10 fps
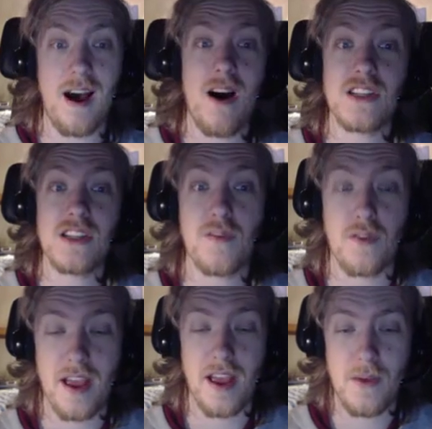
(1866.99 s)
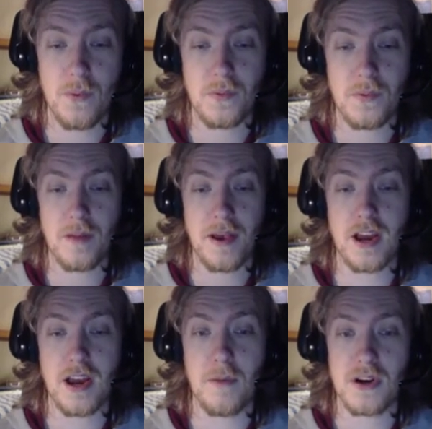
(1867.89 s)
asked for, hey, when will you
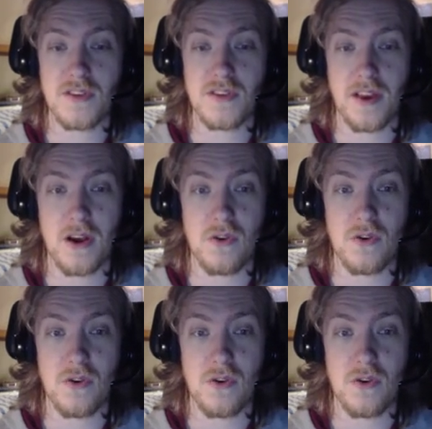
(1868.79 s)
make an Among Us video,